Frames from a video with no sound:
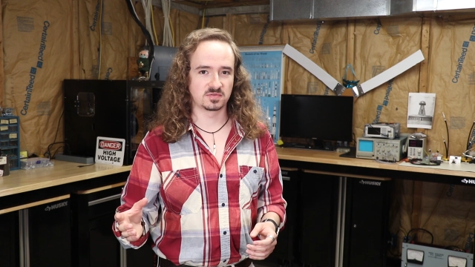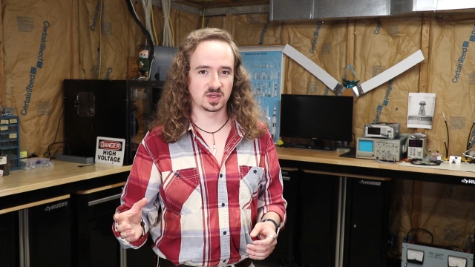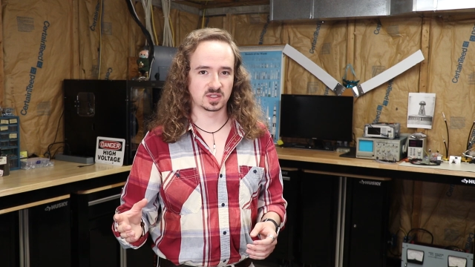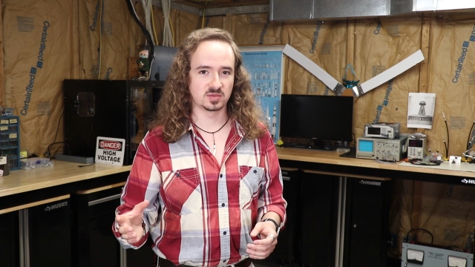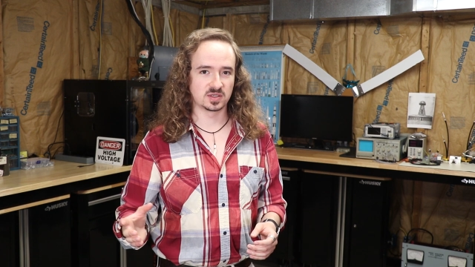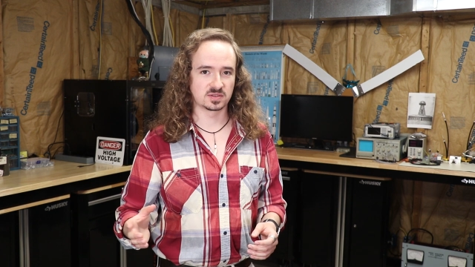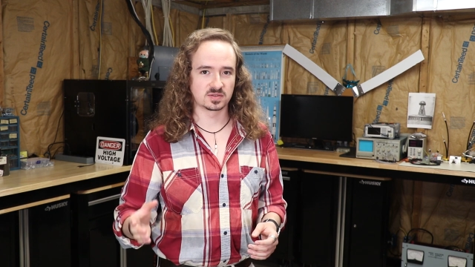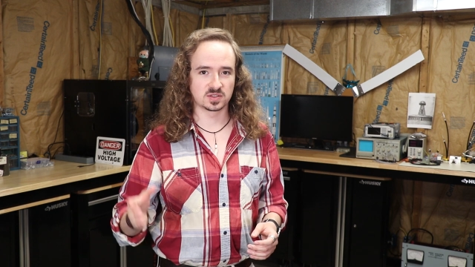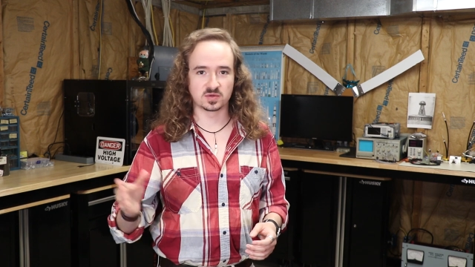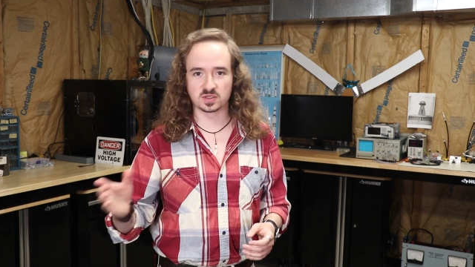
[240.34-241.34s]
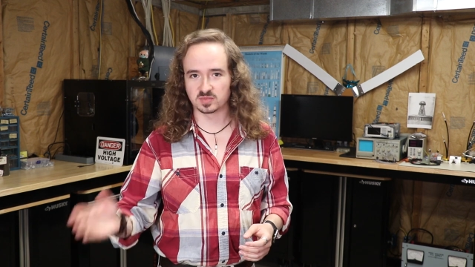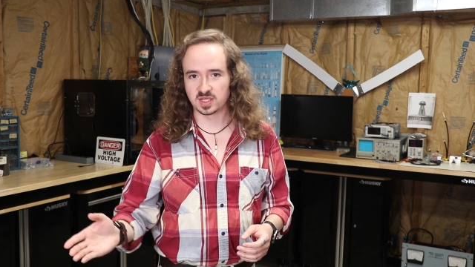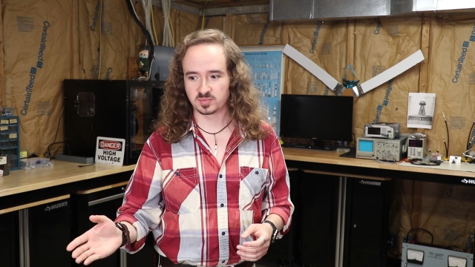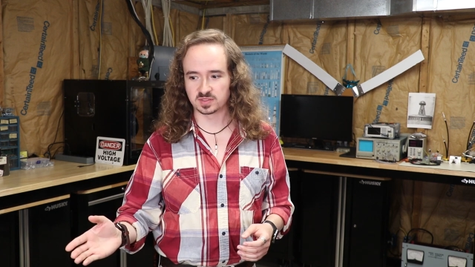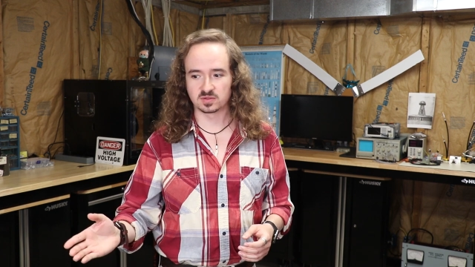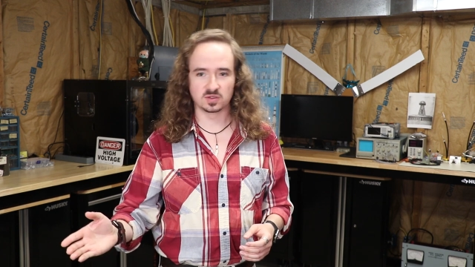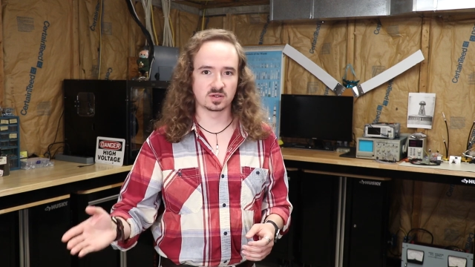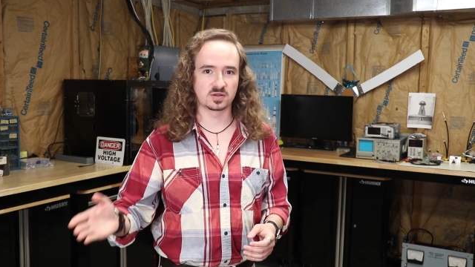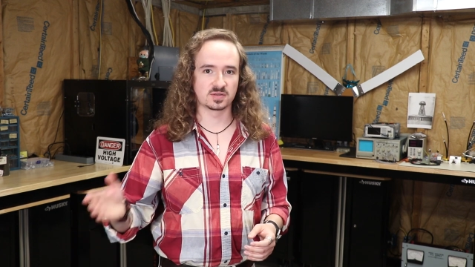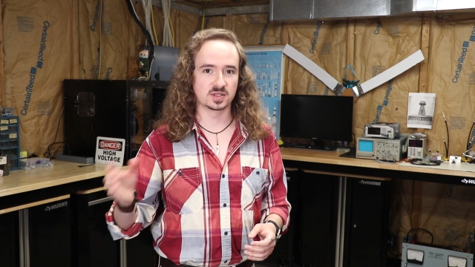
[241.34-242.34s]
effect because the sodium lamp is no
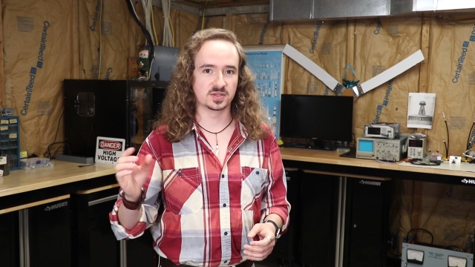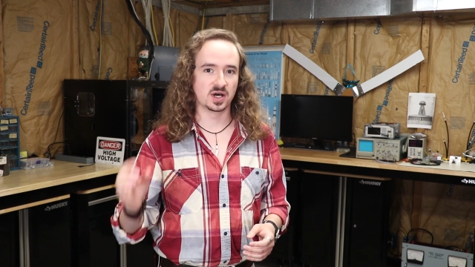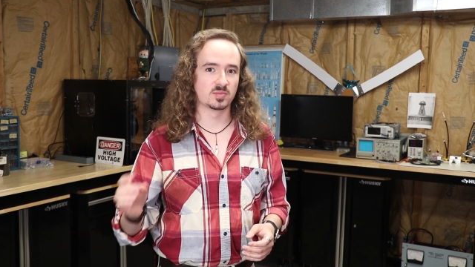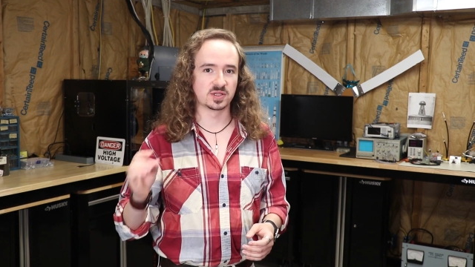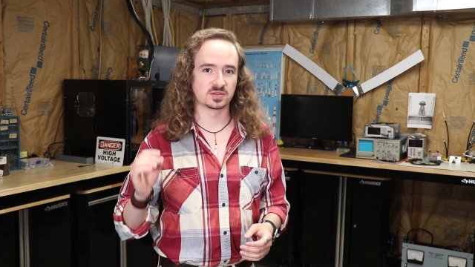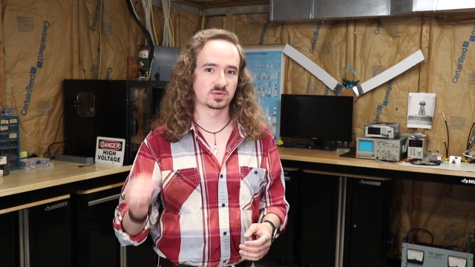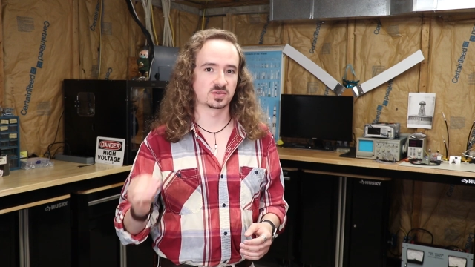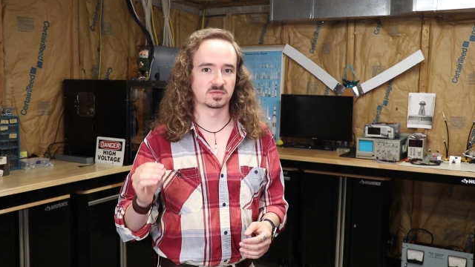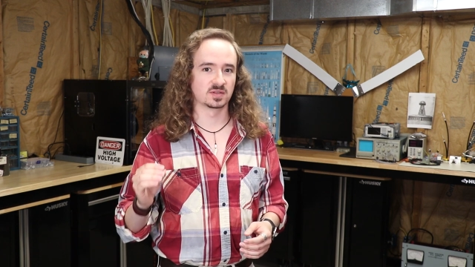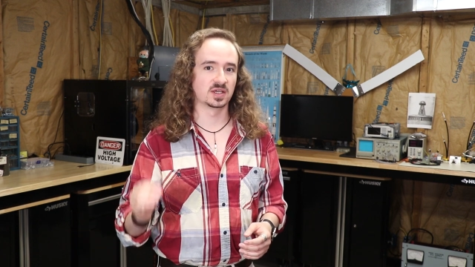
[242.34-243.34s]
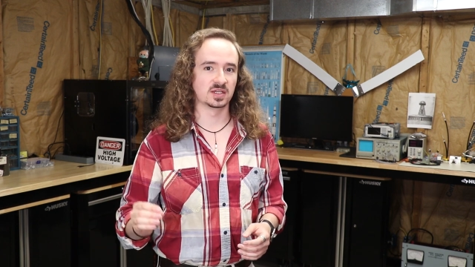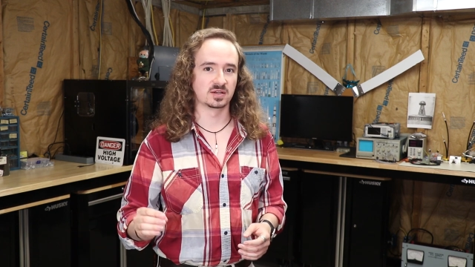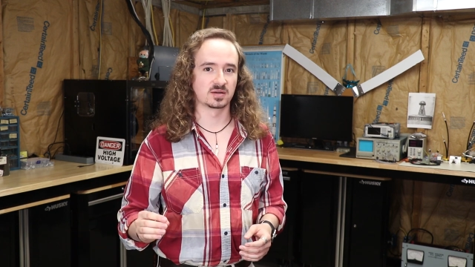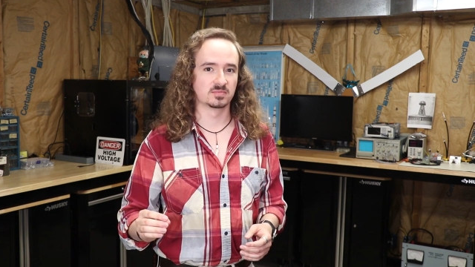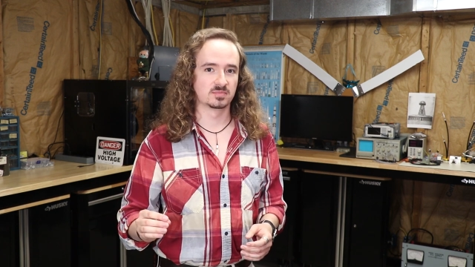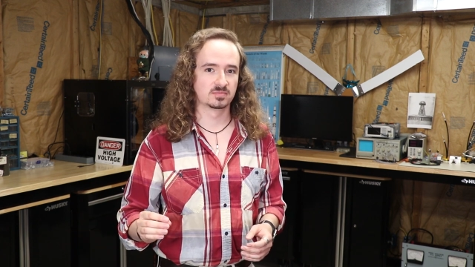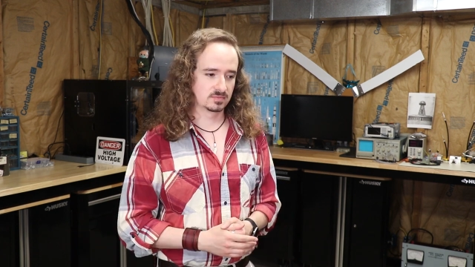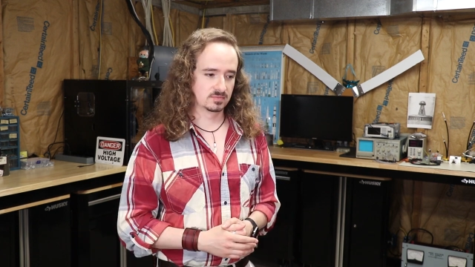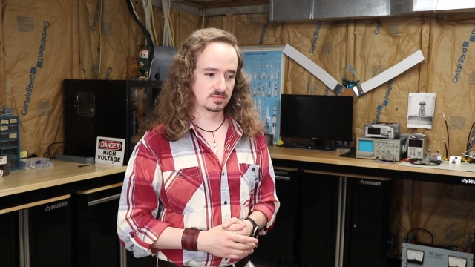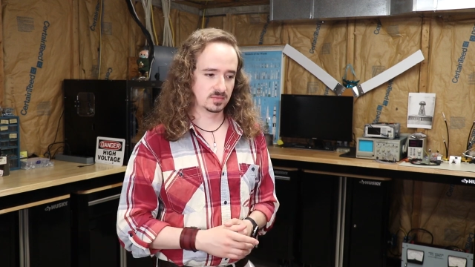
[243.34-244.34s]
longer the dominant source of light here.
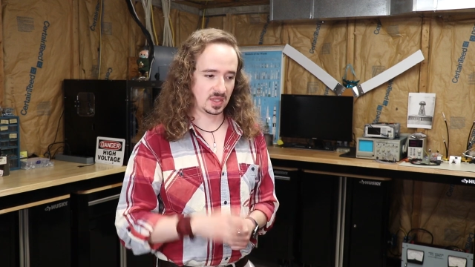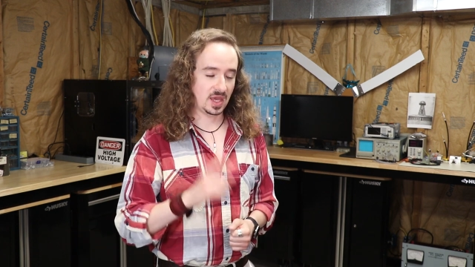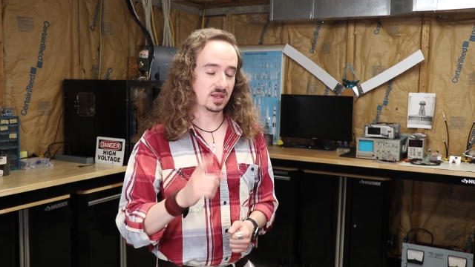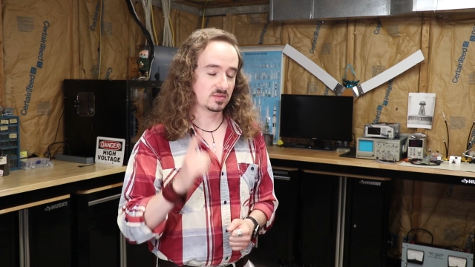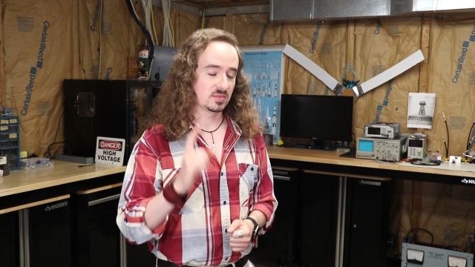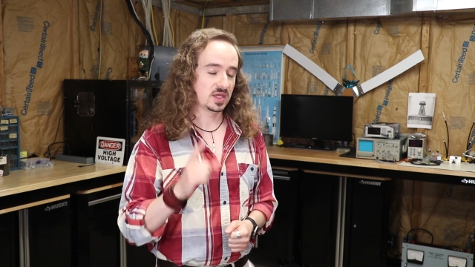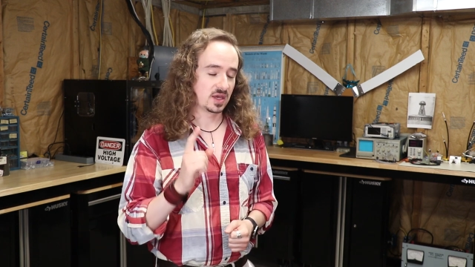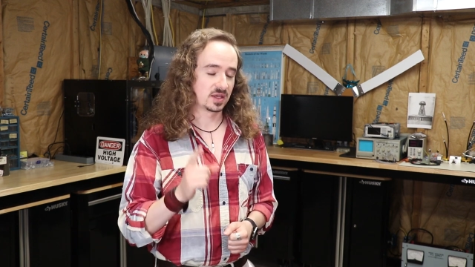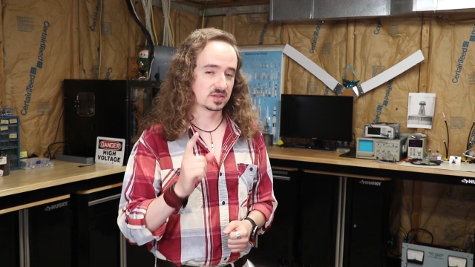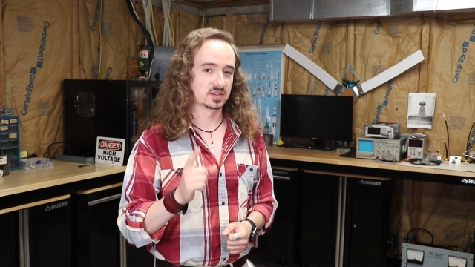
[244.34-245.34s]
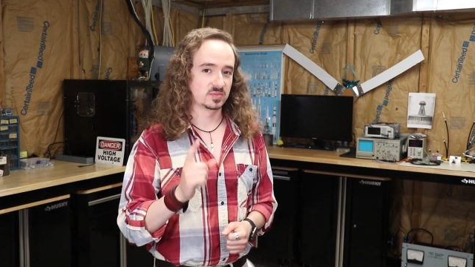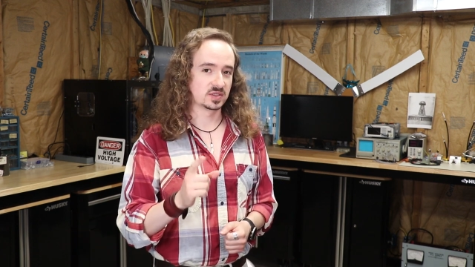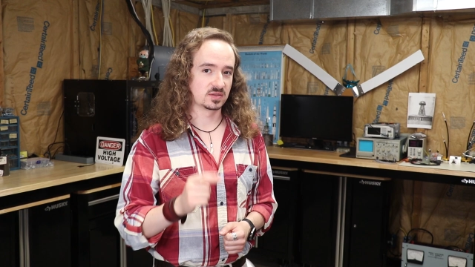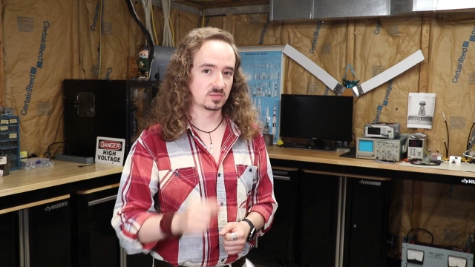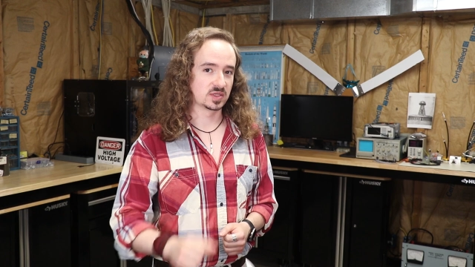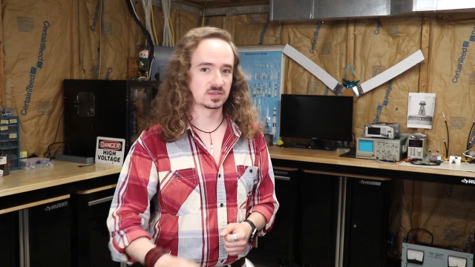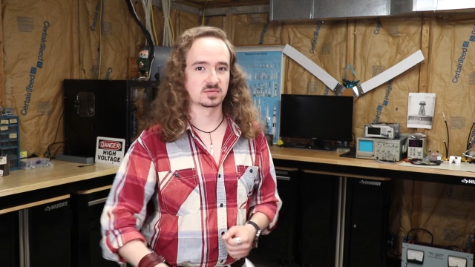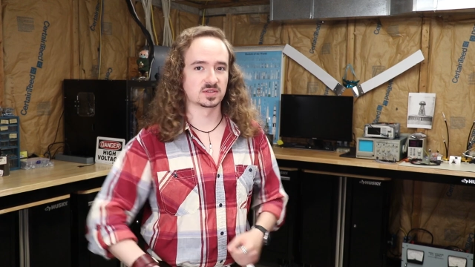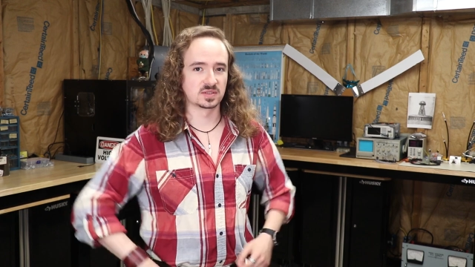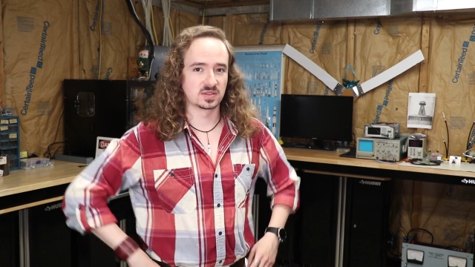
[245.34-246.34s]
That may actually be the biggest
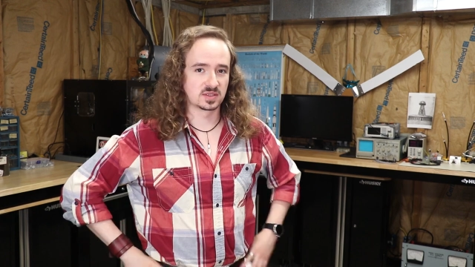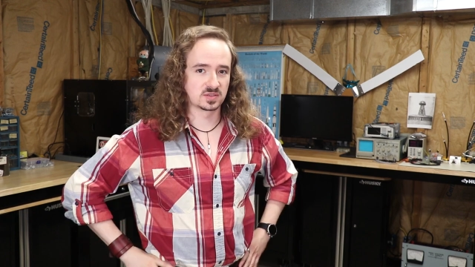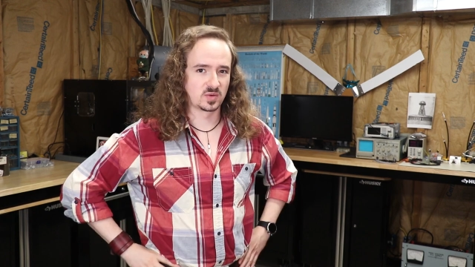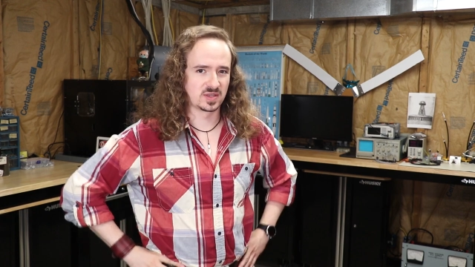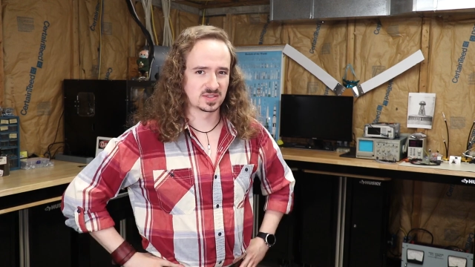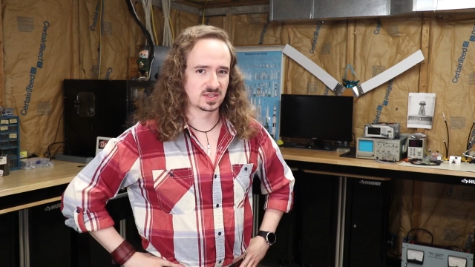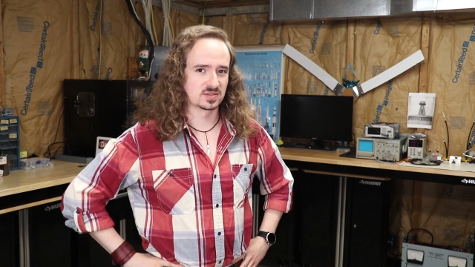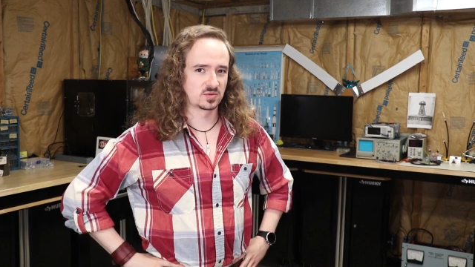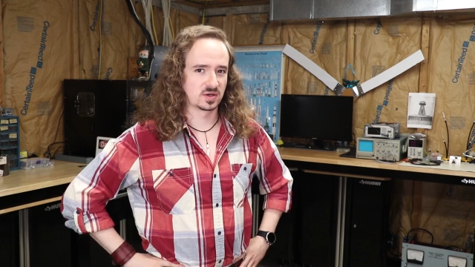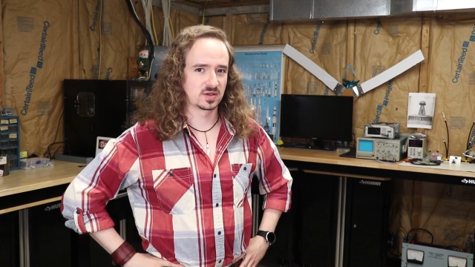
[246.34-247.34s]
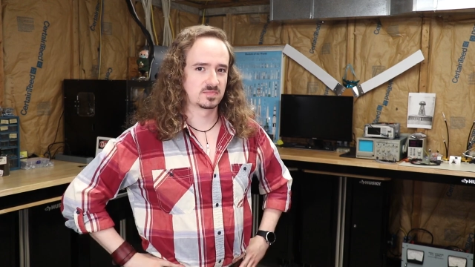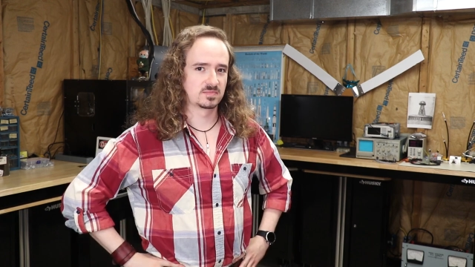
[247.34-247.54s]
reason as to why this doesn't work.